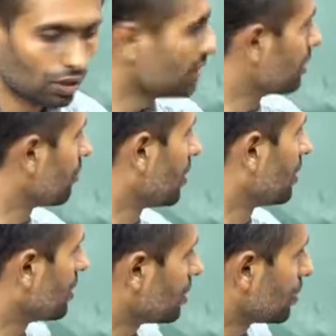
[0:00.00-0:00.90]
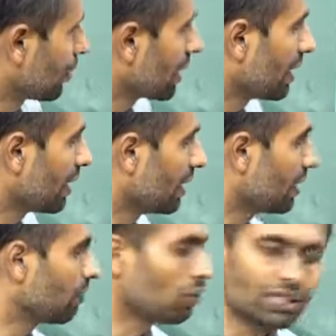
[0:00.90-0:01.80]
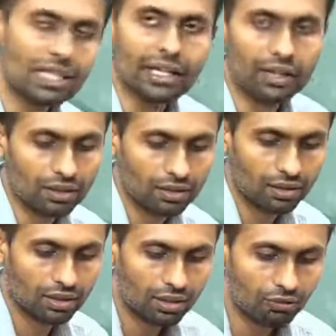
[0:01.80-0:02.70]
Look at this one. This showing an error. What's the error?